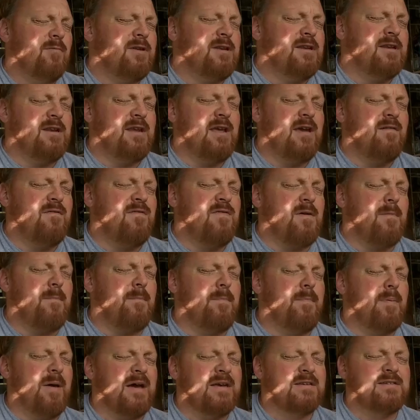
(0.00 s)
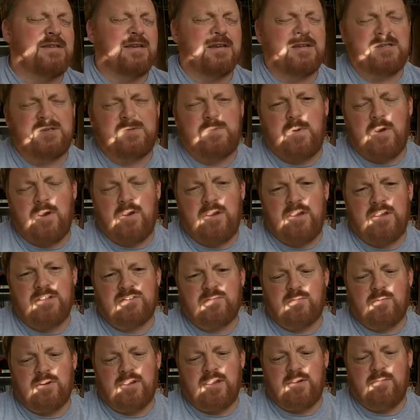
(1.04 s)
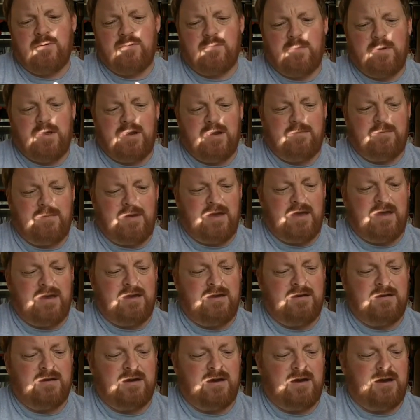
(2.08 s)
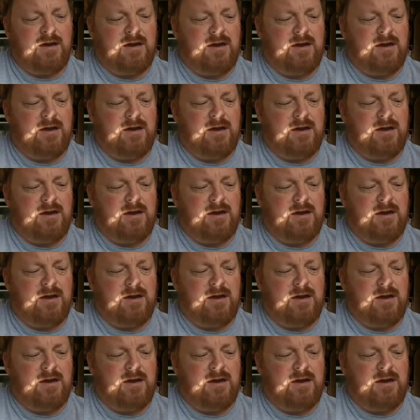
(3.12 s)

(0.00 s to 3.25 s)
didn't have the best experience working with Minute Maid.